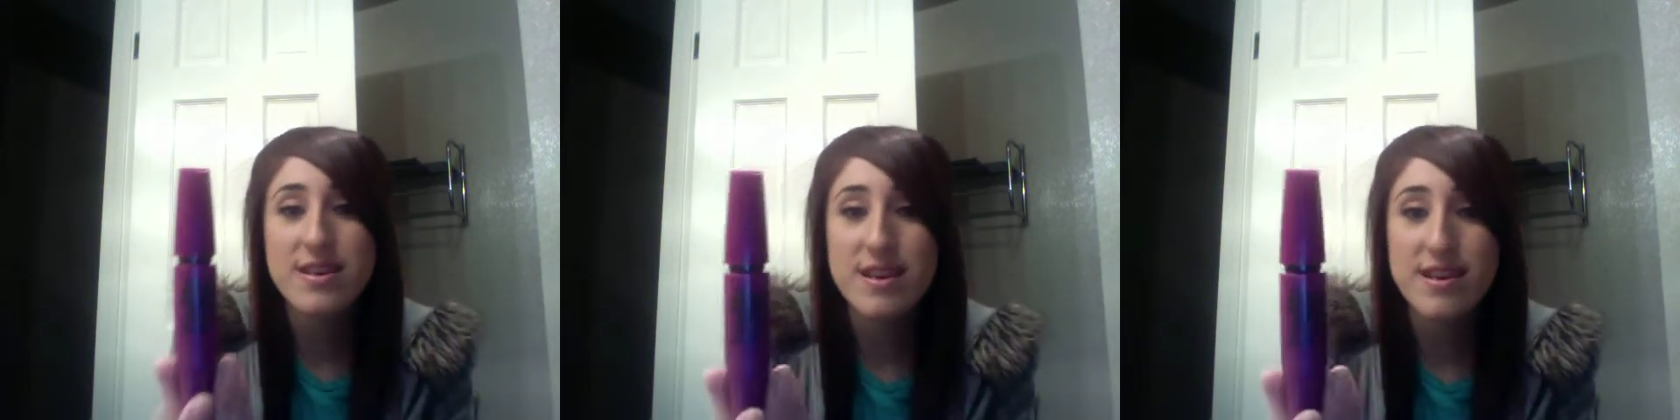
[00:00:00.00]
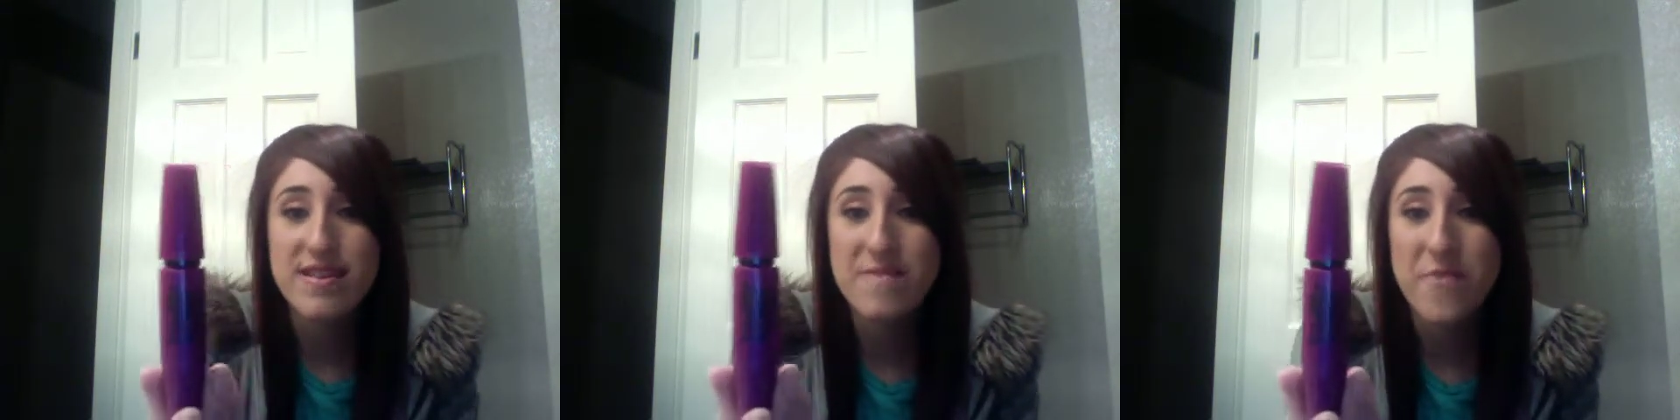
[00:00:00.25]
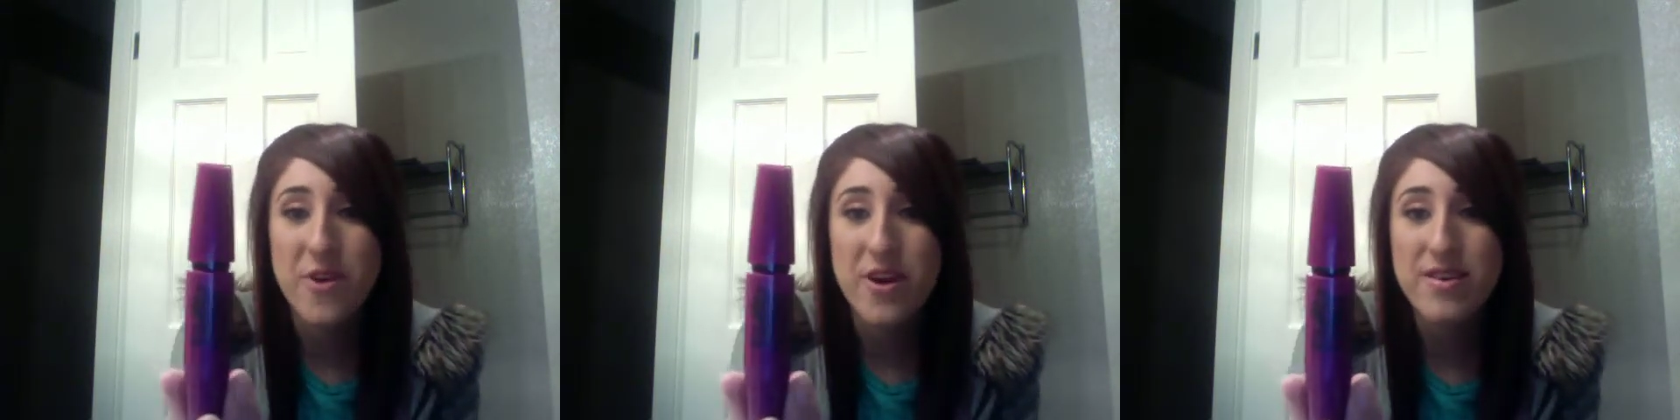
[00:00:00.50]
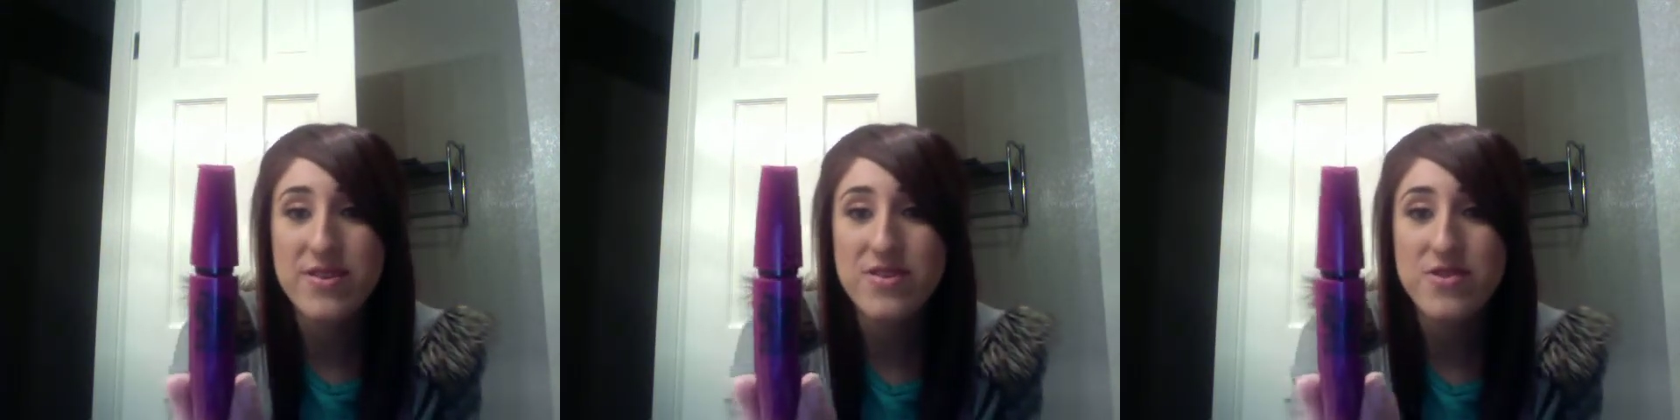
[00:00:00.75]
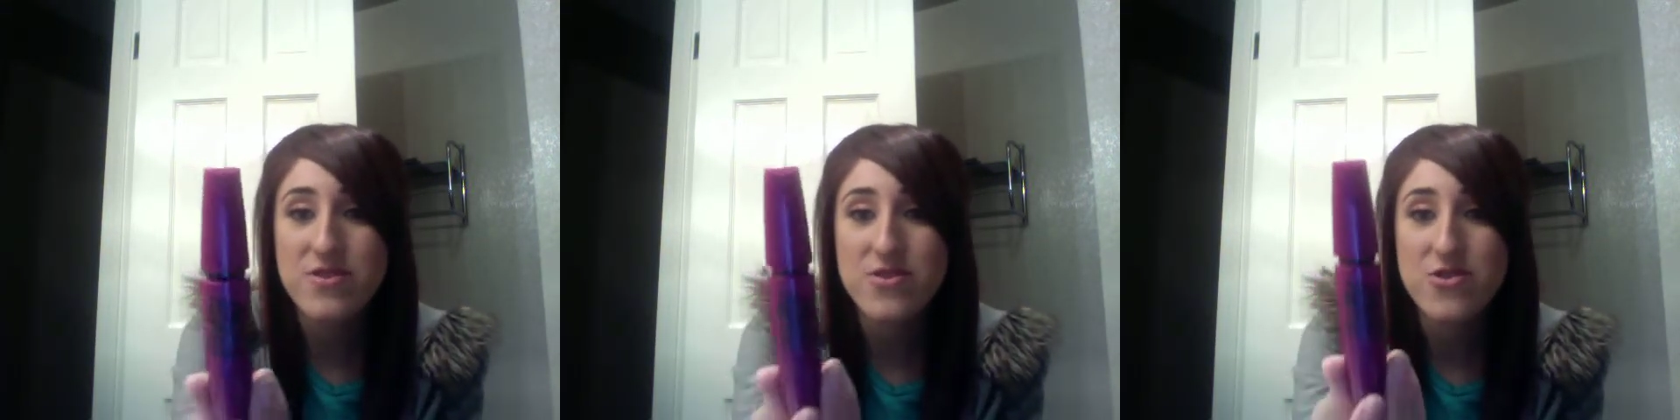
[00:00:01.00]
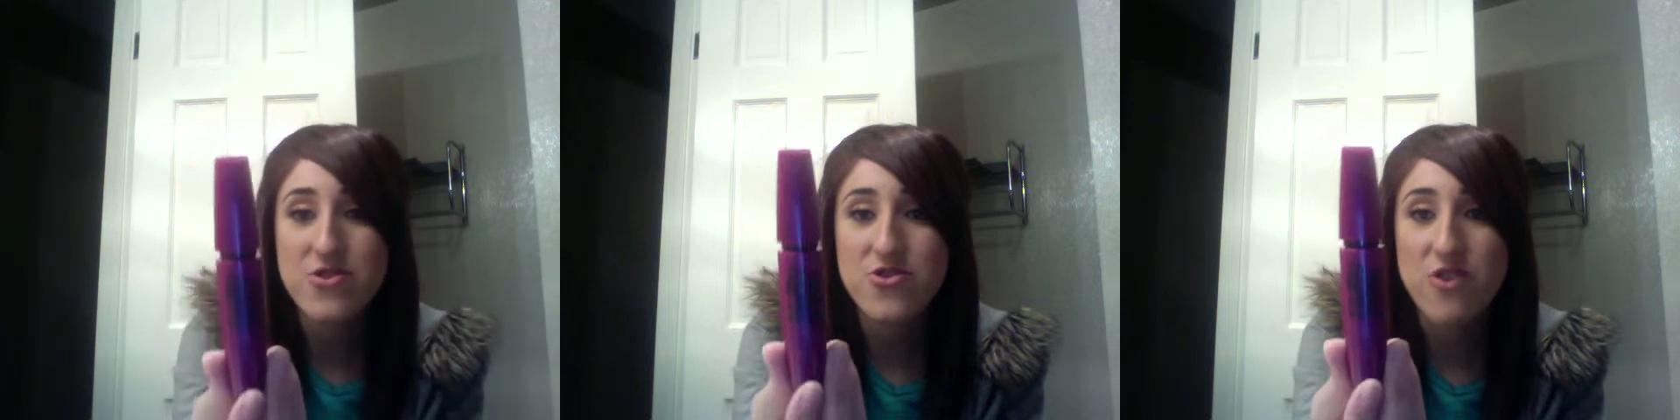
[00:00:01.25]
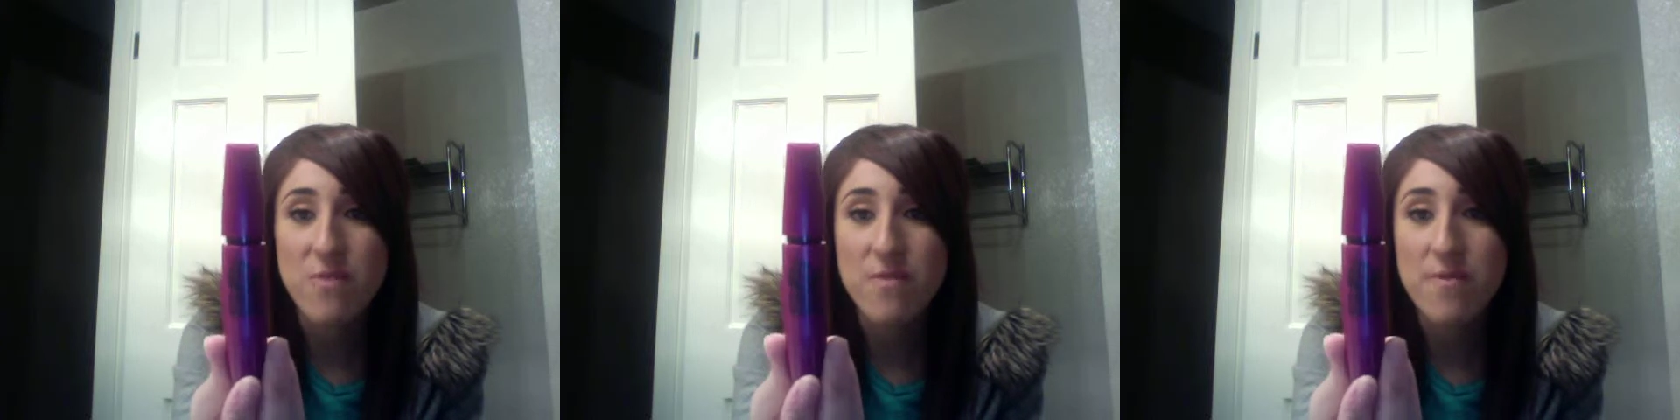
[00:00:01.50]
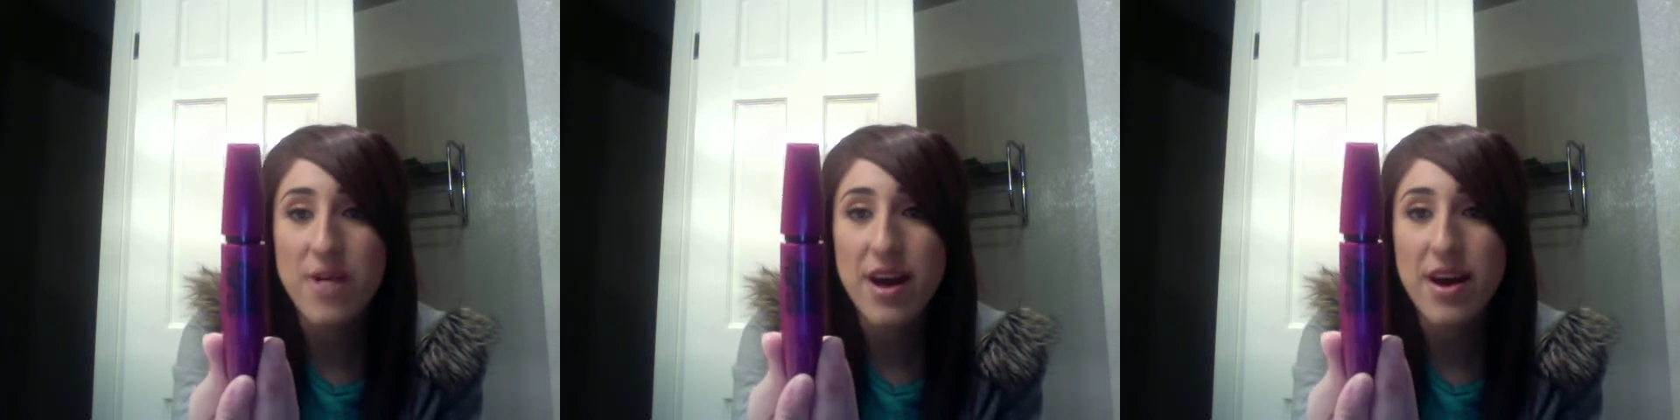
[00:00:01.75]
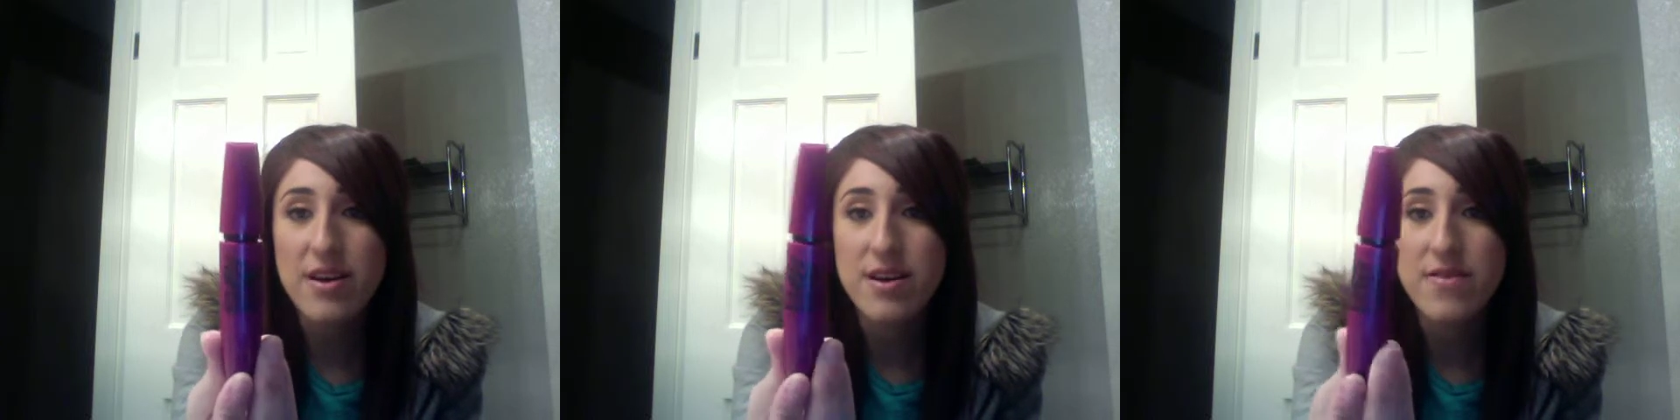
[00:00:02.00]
Express Drama Black.